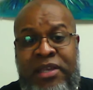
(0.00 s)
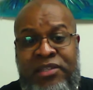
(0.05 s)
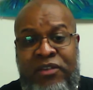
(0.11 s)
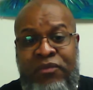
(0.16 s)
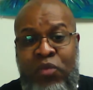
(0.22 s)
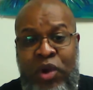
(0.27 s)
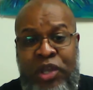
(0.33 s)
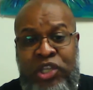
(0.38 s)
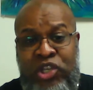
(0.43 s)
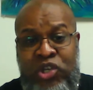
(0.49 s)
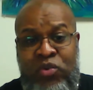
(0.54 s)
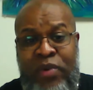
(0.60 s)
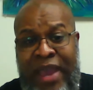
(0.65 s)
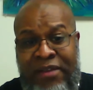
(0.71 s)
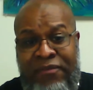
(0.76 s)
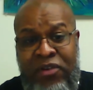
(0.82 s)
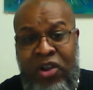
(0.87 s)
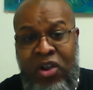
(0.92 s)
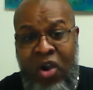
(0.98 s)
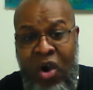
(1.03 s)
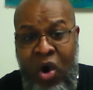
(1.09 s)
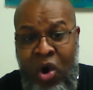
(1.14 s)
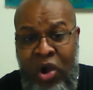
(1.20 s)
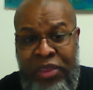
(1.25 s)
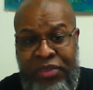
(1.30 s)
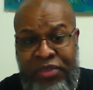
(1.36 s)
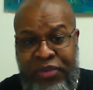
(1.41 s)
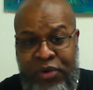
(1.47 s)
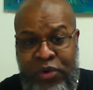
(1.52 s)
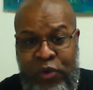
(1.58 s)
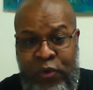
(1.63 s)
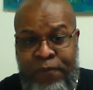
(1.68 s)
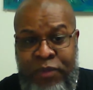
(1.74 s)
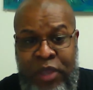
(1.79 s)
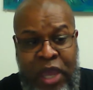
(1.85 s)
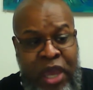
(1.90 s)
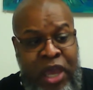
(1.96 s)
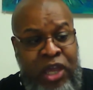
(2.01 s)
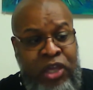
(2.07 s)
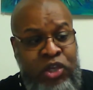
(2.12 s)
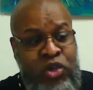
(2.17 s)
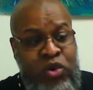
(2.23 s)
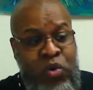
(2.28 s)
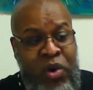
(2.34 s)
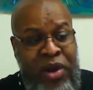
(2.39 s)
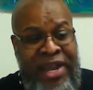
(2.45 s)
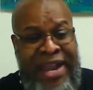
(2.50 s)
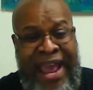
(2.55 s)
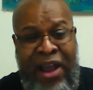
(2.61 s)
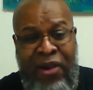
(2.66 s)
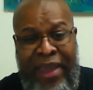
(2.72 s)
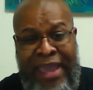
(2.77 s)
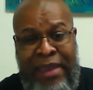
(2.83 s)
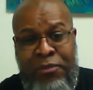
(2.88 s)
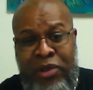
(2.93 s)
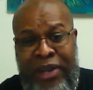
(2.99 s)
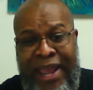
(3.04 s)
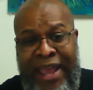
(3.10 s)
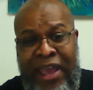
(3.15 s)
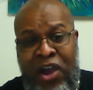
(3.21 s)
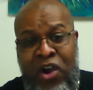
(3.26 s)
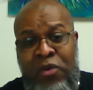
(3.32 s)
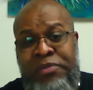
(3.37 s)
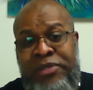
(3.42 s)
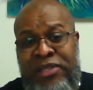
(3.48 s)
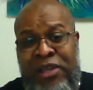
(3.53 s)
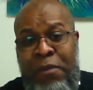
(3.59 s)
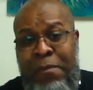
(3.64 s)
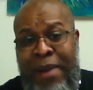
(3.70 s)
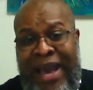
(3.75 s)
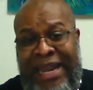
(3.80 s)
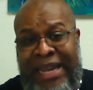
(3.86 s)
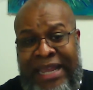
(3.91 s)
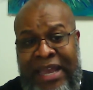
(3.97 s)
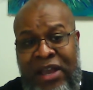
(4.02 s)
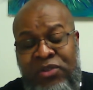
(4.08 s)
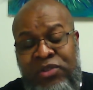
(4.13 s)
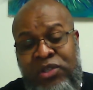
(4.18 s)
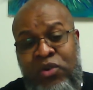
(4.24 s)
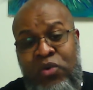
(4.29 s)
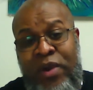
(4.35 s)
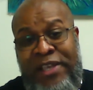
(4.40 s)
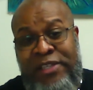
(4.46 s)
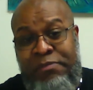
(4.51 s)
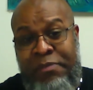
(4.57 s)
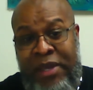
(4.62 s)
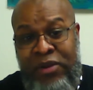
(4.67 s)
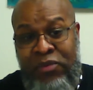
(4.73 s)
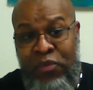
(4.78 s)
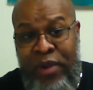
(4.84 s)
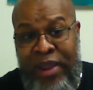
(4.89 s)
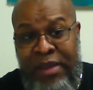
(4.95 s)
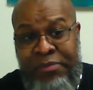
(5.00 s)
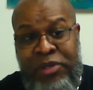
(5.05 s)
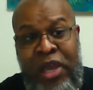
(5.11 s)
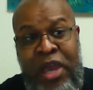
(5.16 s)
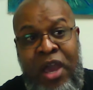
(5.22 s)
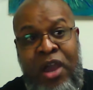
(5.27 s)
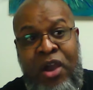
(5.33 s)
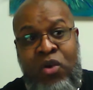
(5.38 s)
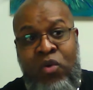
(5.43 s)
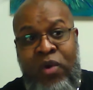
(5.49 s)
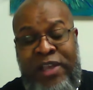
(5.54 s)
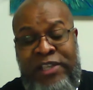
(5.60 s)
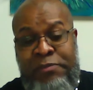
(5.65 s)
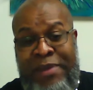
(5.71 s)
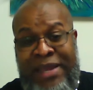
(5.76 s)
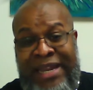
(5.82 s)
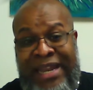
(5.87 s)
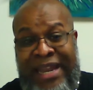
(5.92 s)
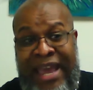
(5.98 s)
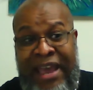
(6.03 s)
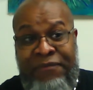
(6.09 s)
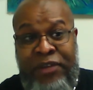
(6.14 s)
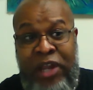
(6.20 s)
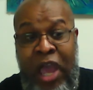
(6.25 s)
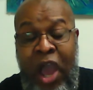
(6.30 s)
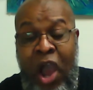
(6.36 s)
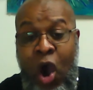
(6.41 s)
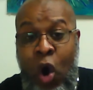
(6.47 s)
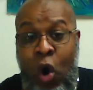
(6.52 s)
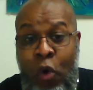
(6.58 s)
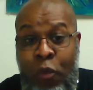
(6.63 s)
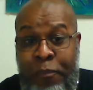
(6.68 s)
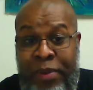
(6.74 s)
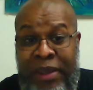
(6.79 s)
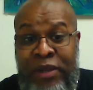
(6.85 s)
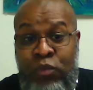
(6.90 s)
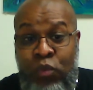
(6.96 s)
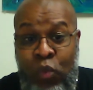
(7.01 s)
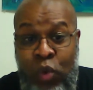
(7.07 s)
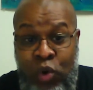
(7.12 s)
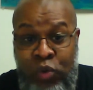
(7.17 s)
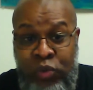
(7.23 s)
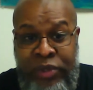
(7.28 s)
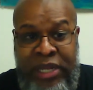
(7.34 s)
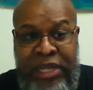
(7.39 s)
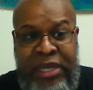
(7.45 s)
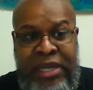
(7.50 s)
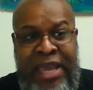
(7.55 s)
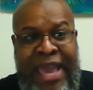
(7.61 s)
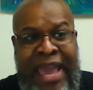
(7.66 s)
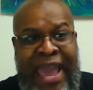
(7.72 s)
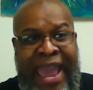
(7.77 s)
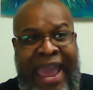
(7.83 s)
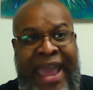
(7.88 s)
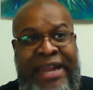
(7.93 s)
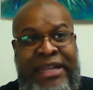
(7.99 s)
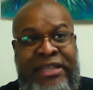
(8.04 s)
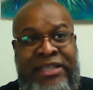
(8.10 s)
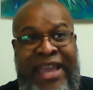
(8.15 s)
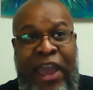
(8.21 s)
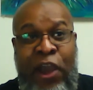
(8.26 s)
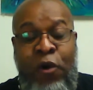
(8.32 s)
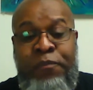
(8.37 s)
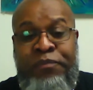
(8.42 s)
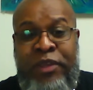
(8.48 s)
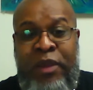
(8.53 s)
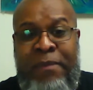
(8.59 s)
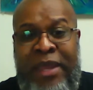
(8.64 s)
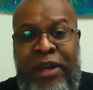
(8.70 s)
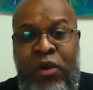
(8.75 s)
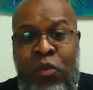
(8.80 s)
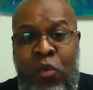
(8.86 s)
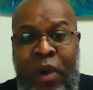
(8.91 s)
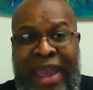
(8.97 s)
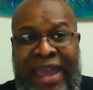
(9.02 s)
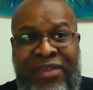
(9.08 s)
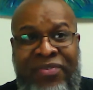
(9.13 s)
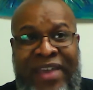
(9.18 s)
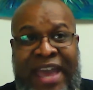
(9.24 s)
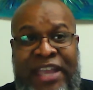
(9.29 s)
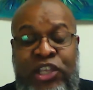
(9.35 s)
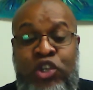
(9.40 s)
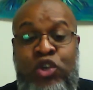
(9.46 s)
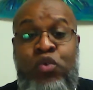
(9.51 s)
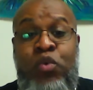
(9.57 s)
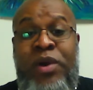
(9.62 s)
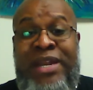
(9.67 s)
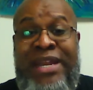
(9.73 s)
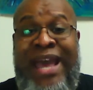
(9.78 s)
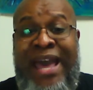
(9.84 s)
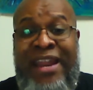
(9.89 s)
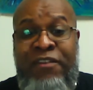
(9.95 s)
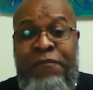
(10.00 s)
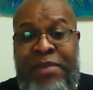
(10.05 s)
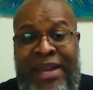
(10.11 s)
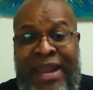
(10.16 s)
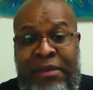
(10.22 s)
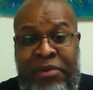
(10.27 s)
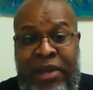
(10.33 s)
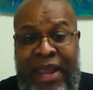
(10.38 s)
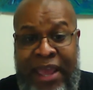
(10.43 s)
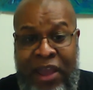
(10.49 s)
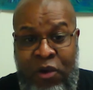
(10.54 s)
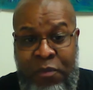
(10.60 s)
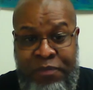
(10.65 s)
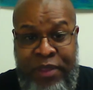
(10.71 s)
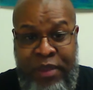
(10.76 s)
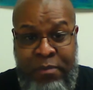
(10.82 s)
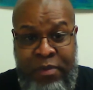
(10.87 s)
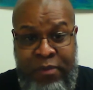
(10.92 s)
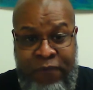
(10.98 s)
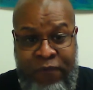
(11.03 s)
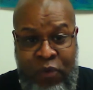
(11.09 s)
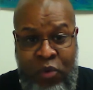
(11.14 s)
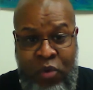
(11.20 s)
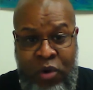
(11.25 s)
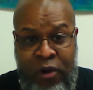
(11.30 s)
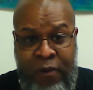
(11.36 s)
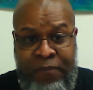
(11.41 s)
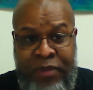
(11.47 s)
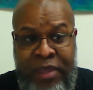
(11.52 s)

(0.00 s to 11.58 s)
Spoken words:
of what you have gone through, you are now able to help somebody else who has been ripped, who has been left open, wounded, and help them in a way that you would not have been able to help them before.